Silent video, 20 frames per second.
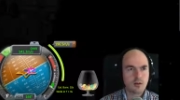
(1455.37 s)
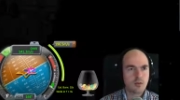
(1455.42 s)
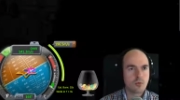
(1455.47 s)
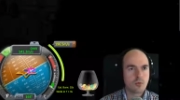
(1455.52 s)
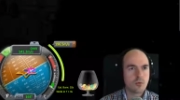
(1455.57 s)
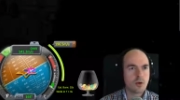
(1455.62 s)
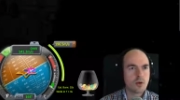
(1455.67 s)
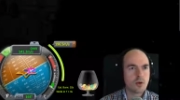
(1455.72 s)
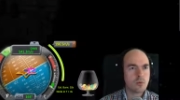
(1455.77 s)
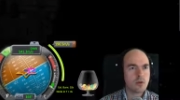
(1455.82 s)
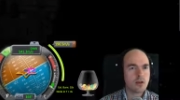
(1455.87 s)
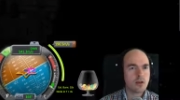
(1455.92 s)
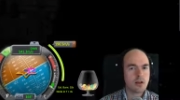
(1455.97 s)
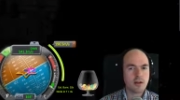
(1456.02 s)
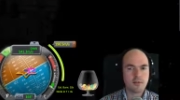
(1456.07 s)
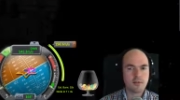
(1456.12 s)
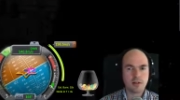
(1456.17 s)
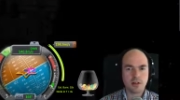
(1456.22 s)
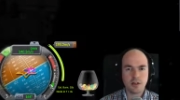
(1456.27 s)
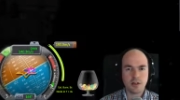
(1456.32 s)
Why do we not
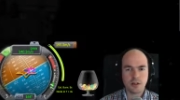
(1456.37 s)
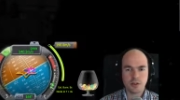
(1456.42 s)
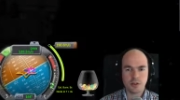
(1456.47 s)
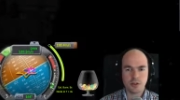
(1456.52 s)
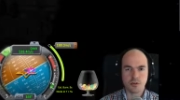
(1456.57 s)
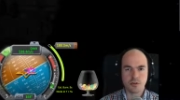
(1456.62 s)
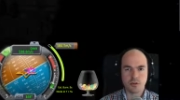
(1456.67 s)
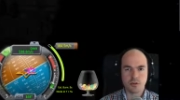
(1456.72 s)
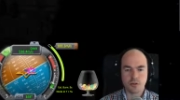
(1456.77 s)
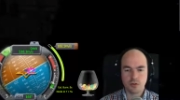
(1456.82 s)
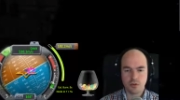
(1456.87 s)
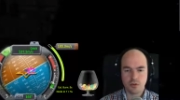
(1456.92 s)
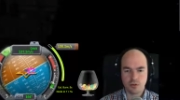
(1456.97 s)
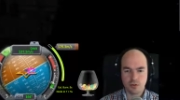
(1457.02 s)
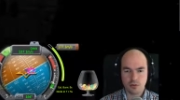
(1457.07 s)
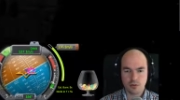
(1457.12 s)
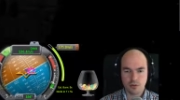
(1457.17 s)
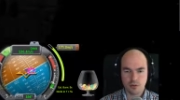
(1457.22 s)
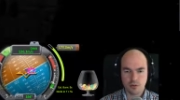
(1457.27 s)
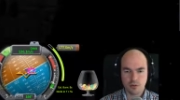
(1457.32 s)
have a connection?
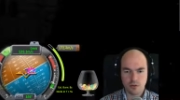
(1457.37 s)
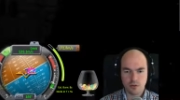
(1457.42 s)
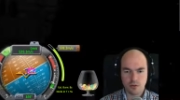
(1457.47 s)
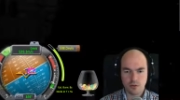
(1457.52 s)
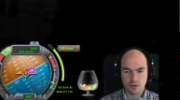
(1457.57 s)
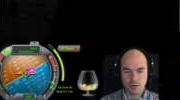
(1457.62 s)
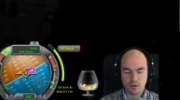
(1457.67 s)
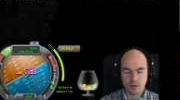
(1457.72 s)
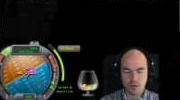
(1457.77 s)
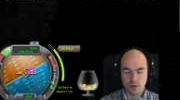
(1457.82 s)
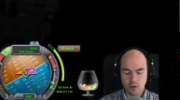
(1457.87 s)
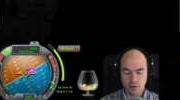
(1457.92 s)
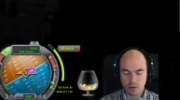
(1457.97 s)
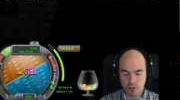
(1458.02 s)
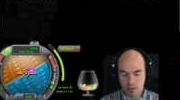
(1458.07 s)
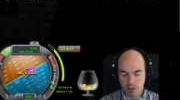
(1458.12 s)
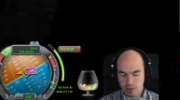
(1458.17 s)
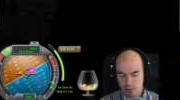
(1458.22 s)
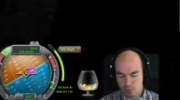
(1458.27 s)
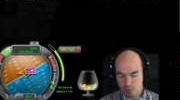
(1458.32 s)

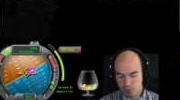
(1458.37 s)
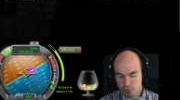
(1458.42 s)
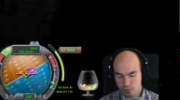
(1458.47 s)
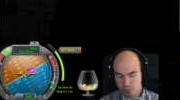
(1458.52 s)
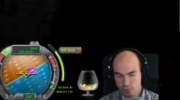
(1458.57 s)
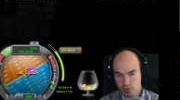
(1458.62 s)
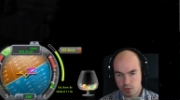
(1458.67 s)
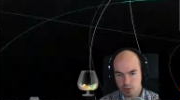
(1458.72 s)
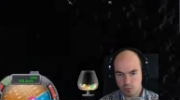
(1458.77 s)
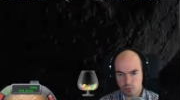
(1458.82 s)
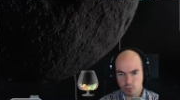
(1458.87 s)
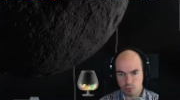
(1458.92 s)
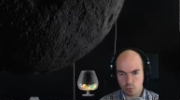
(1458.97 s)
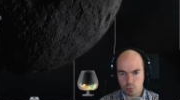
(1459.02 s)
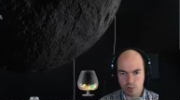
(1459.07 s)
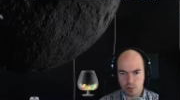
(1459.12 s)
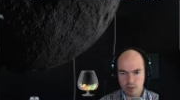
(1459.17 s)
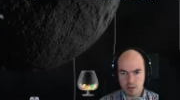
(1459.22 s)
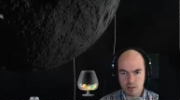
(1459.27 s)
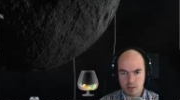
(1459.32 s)
Okay, that was
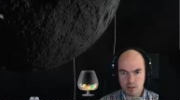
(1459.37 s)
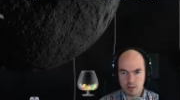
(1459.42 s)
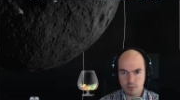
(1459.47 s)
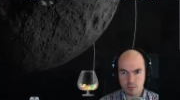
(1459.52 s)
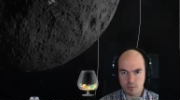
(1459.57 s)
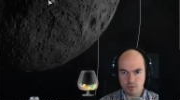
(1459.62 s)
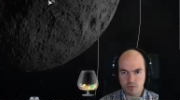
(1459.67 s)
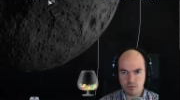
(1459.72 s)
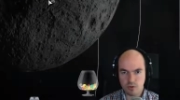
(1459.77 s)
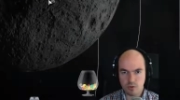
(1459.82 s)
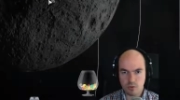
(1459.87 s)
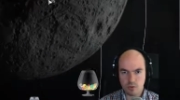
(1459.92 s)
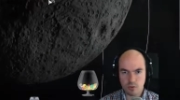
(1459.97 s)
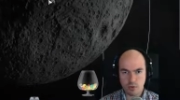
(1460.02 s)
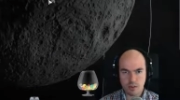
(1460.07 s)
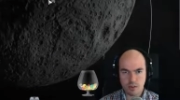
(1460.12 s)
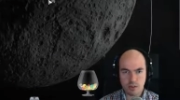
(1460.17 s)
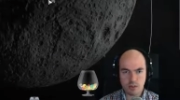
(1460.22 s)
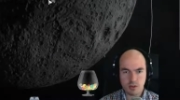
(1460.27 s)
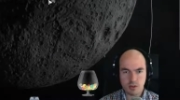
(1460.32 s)
weird. That was very
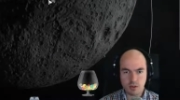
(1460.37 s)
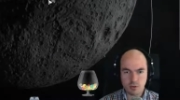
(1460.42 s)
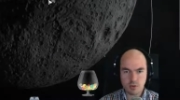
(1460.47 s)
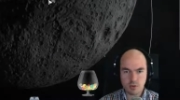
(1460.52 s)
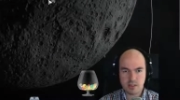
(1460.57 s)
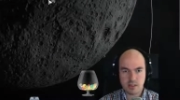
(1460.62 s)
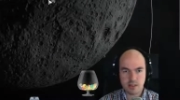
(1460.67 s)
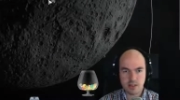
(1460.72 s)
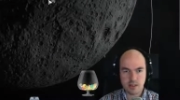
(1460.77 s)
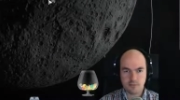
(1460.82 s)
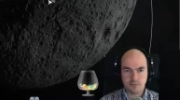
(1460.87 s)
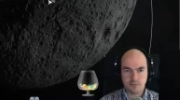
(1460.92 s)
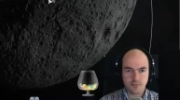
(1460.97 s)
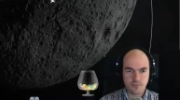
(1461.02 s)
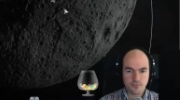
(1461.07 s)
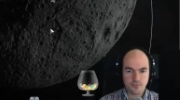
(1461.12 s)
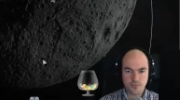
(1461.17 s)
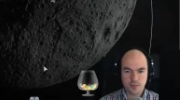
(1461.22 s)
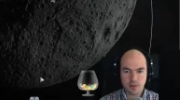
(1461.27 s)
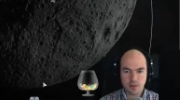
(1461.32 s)
weird. Oh god.
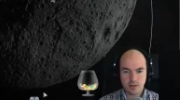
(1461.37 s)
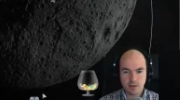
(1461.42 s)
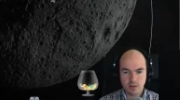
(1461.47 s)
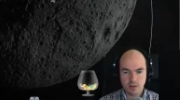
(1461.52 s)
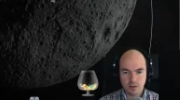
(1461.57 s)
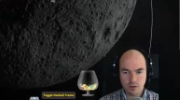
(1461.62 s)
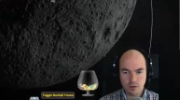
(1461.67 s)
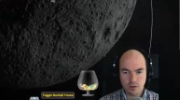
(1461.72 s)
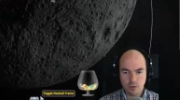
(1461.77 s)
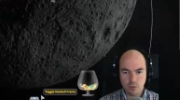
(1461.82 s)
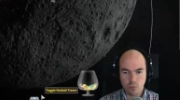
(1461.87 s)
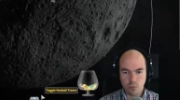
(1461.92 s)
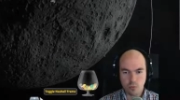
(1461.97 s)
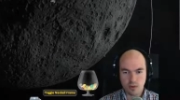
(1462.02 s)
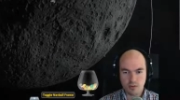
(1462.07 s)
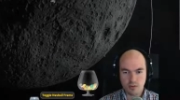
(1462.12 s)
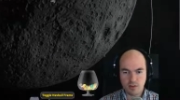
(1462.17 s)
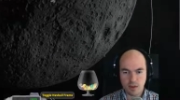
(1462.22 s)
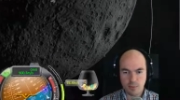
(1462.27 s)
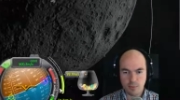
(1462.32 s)
What
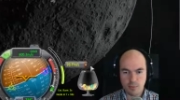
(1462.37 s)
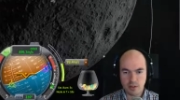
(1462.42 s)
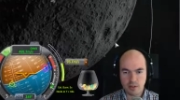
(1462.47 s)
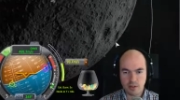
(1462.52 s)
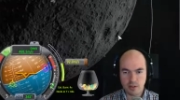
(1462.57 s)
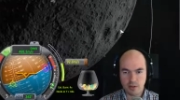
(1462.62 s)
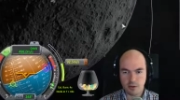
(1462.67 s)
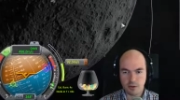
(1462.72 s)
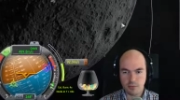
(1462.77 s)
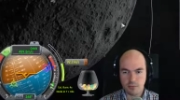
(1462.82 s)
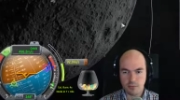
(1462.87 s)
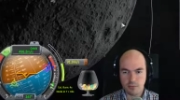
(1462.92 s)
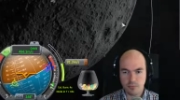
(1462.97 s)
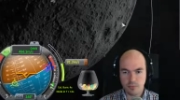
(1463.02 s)
is happening now?